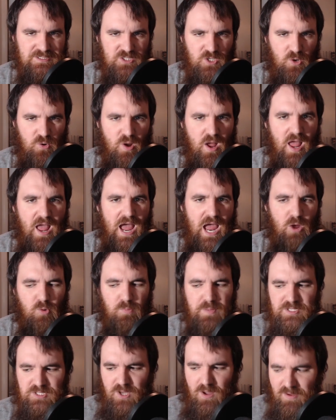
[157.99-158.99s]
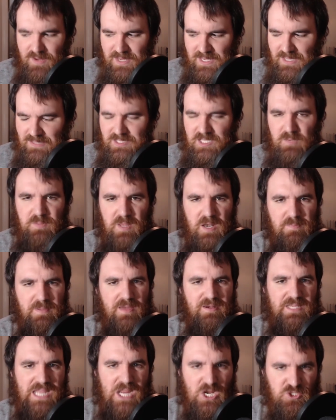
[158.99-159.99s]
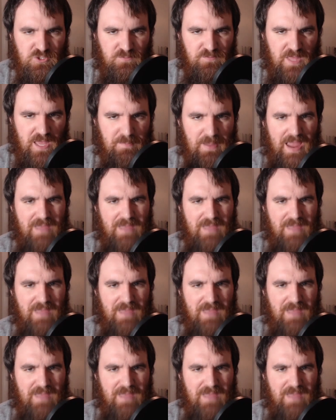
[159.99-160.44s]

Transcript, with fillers: so I will be talking a little bit about each of them.